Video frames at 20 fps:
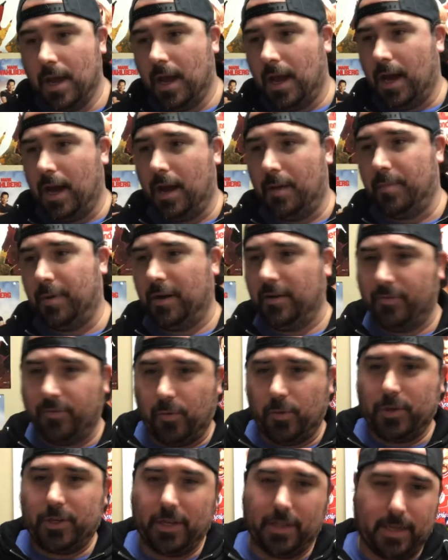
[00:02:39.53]
but
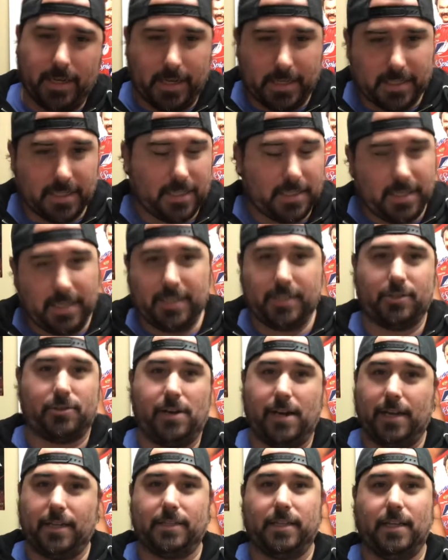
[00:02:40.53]
unfortunately it just didn't
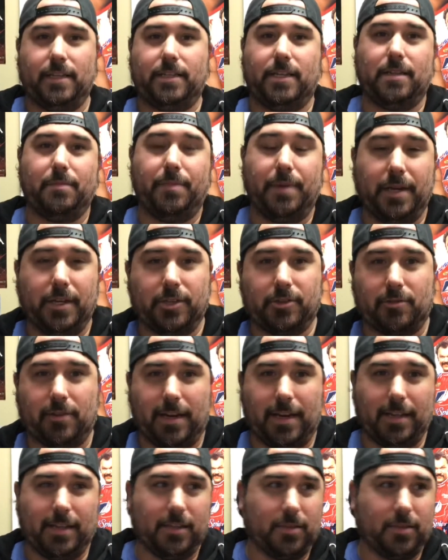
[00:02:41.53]
translate to the big screen.